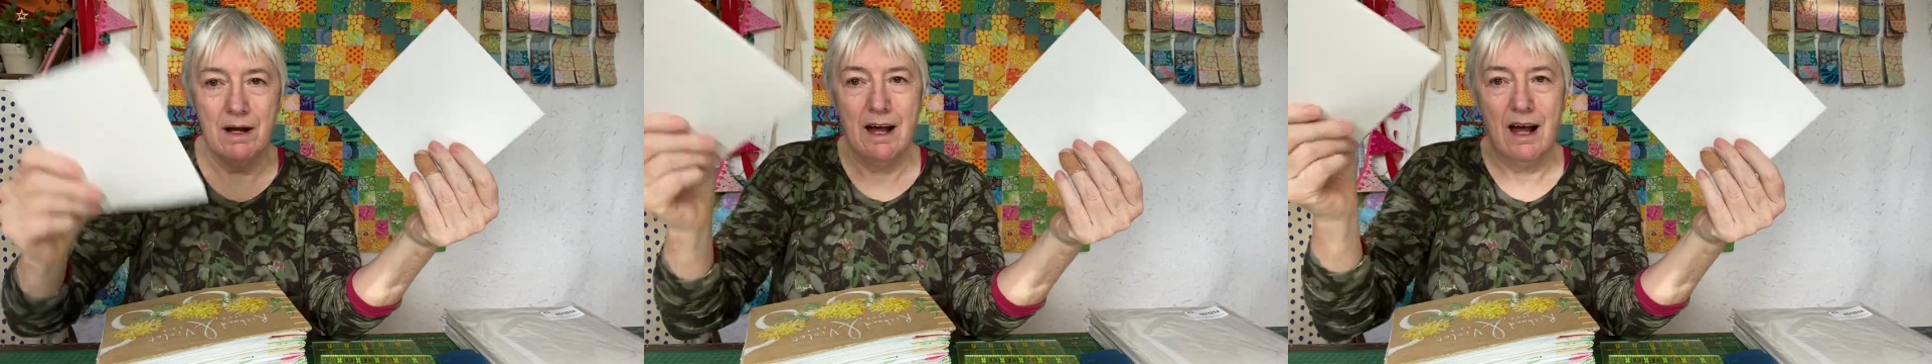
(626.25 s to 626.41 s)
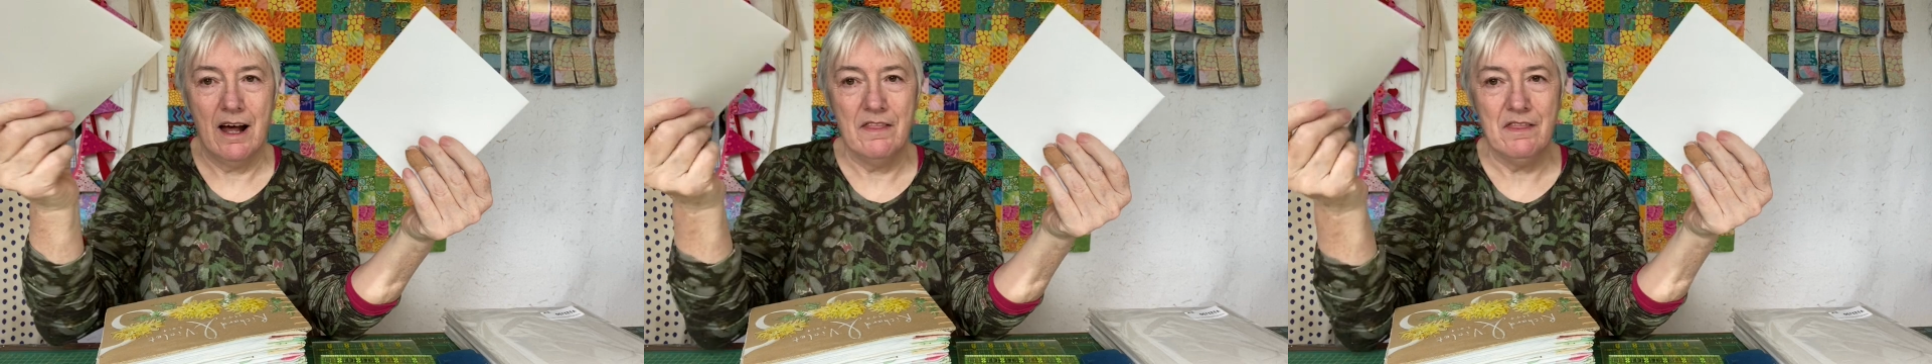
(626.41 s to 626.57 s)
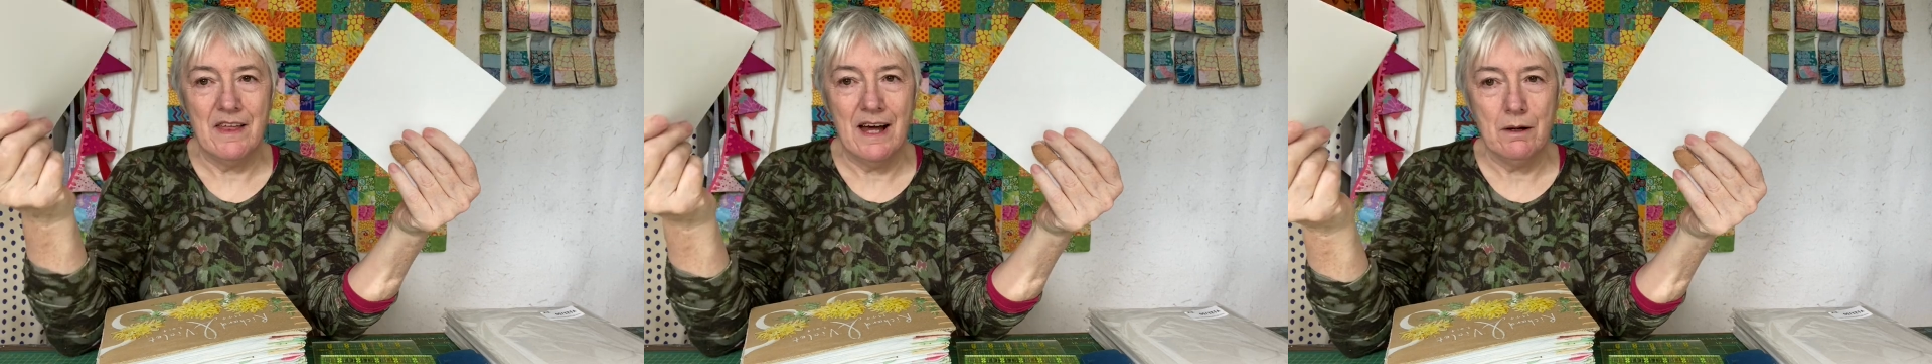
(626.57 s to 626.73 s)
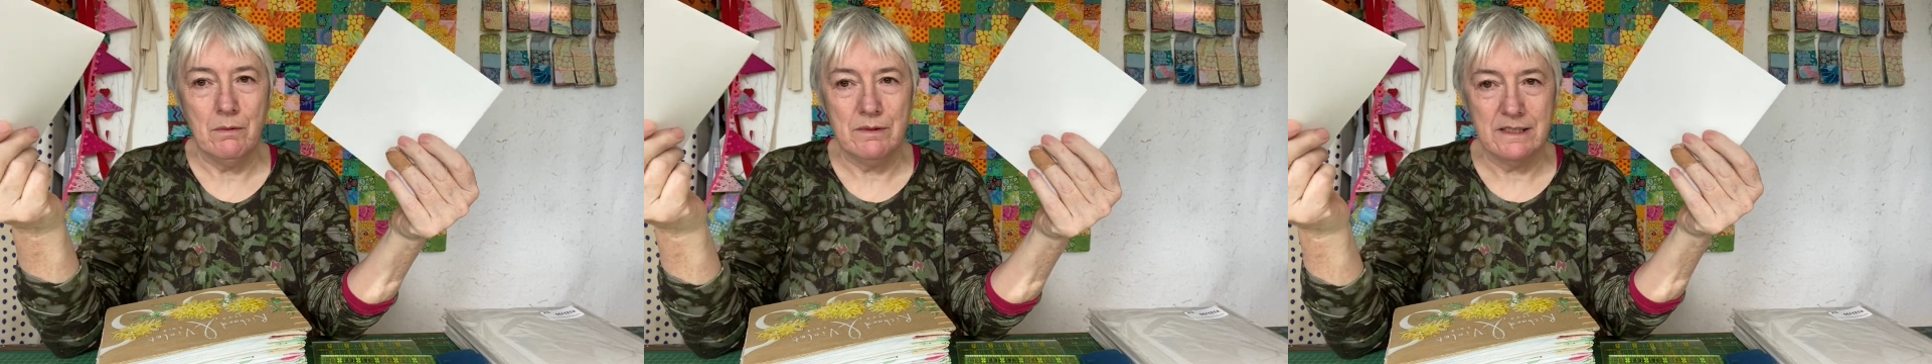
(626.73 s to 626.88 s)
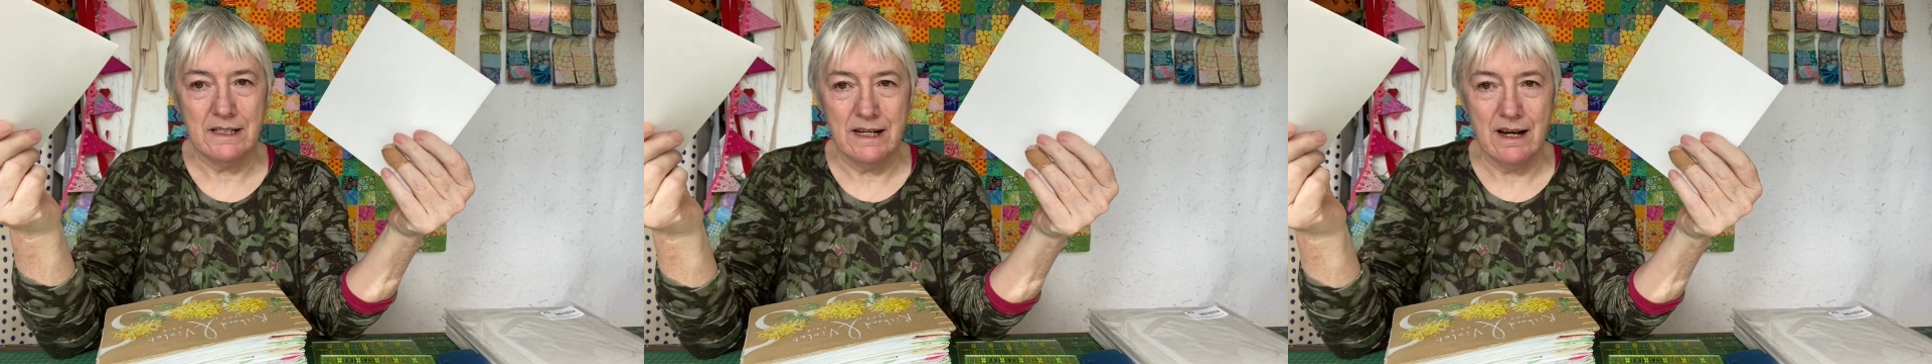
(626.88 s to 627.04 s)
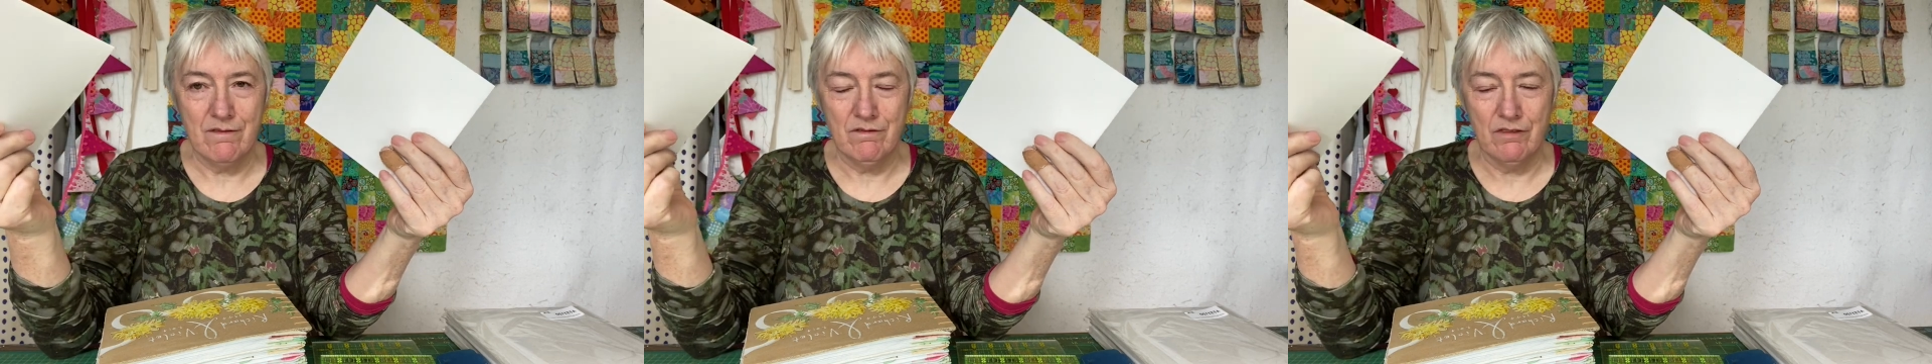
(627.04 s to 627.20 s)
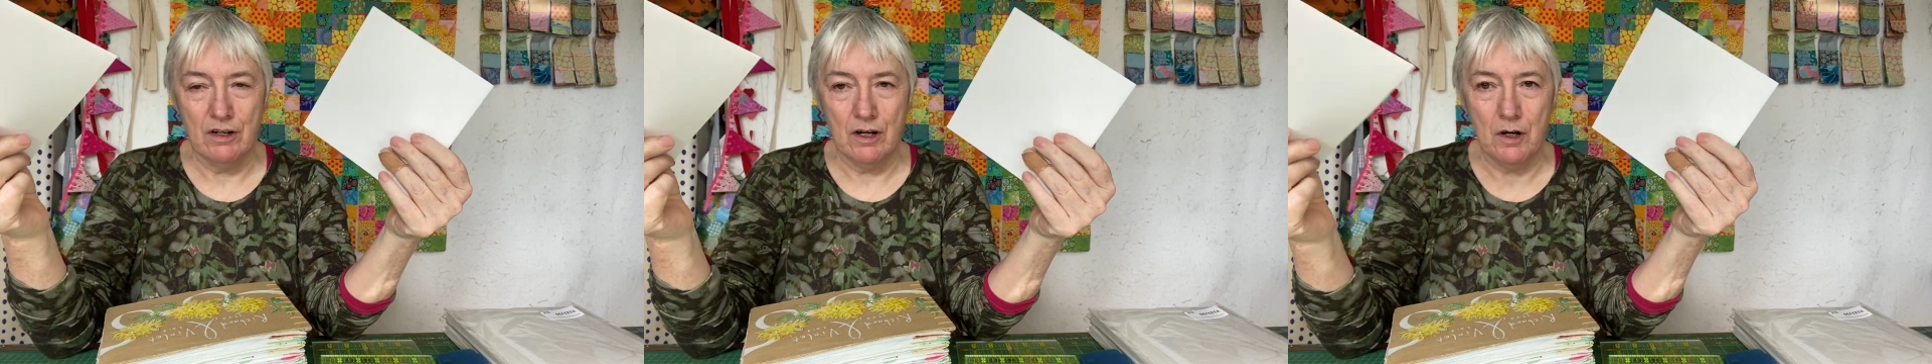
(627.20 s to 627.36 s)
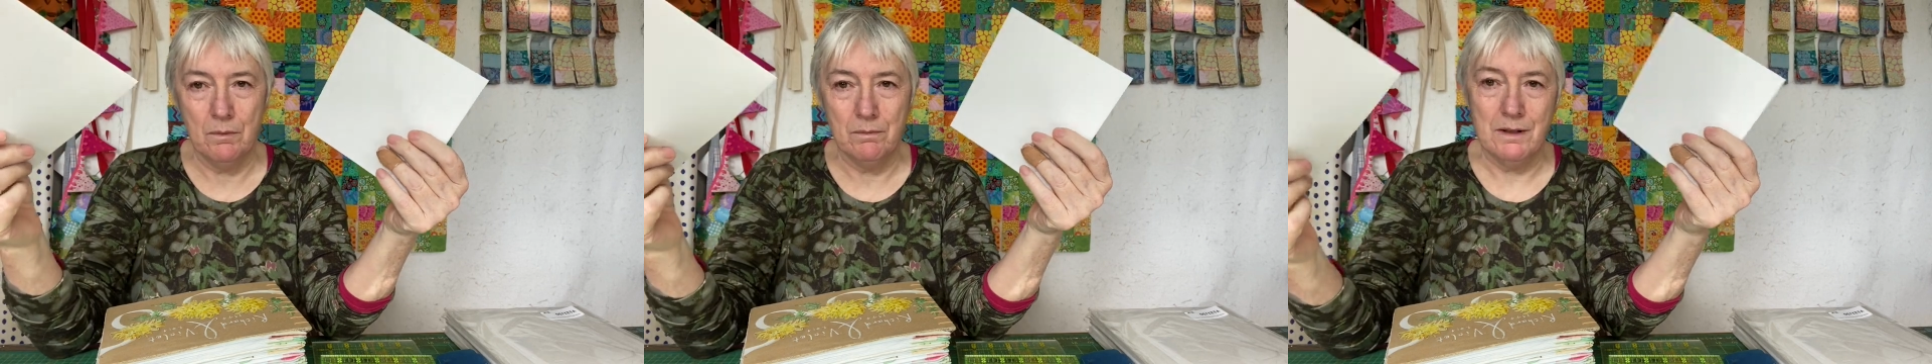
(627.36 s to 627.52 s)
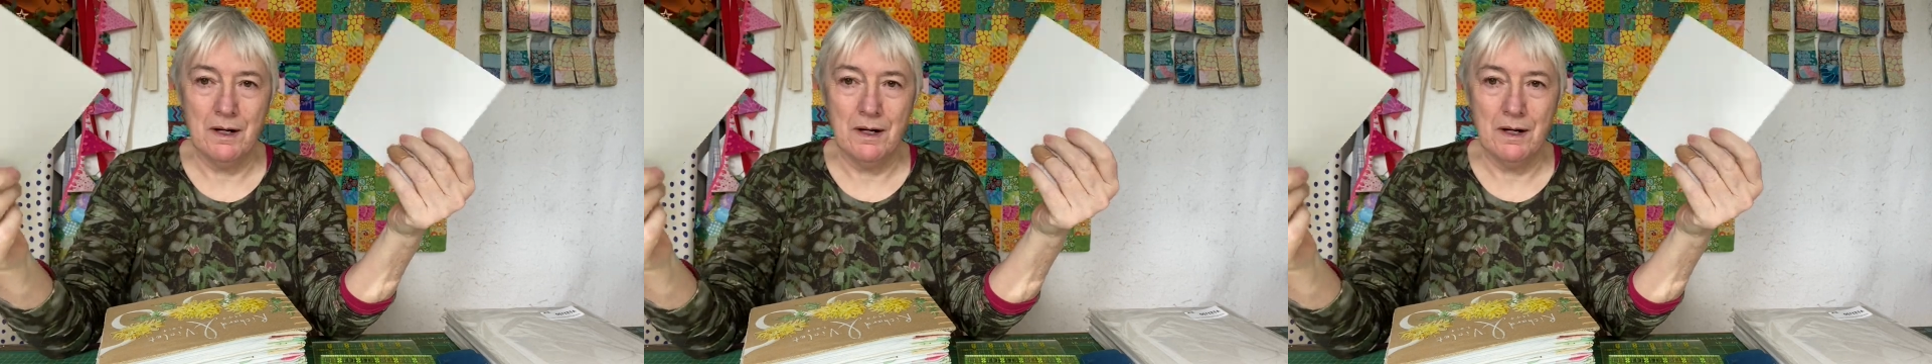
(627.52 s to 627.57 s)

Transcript: and that was an envelope.